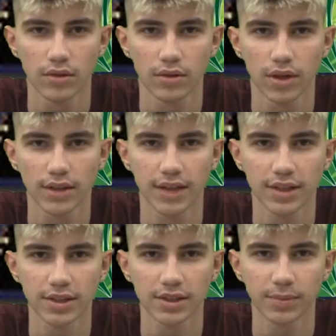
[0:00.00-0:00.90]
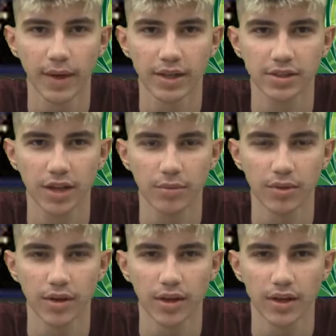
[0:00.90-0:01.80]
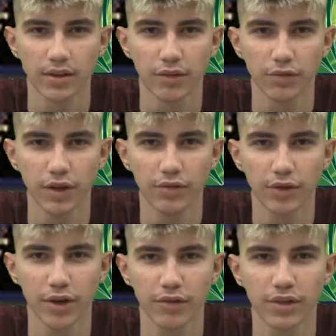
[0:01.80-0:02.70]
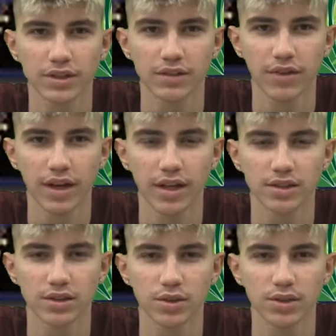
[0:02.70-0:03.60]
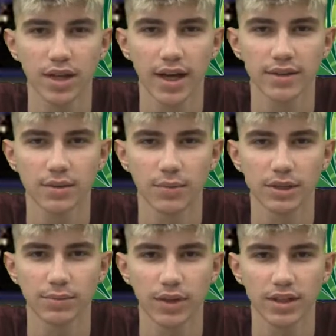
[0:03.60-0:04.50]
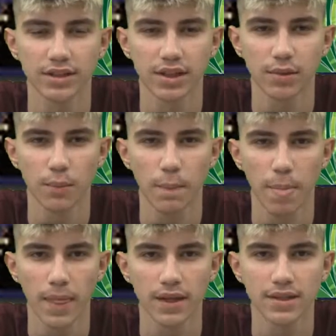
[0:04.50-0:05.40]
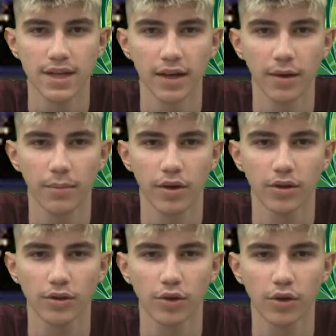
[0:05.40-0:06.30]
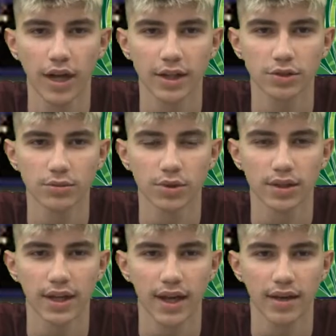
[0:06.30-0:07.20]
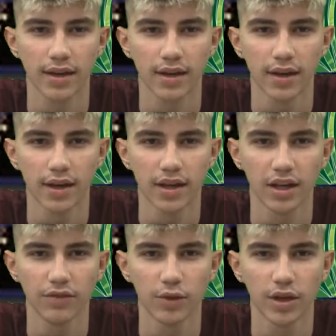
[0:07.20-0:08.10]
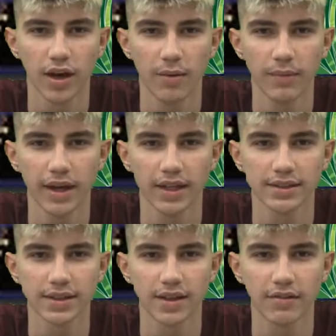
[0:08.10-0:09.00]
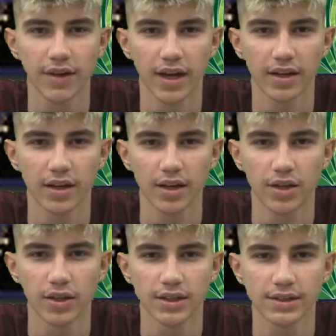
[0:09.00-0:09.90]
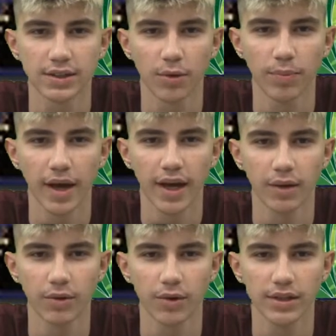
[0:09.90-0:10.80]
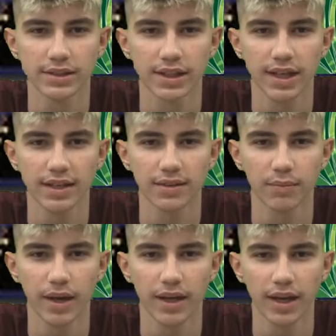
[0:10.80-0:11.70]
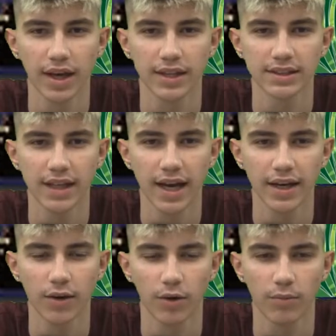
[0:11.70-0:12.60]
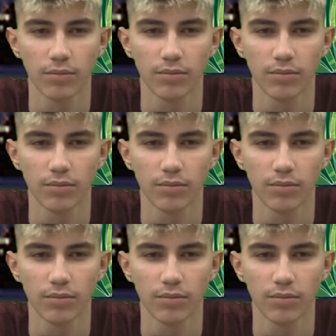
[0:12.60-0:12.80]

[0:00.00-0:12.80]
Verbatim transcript: Attention Spanish Club. The fee for your first event is due today to Miss Poliski. Sign up on Google Classroom to attend. If you cannot make it to the event, you can still pay and request a kit to make a sign at home.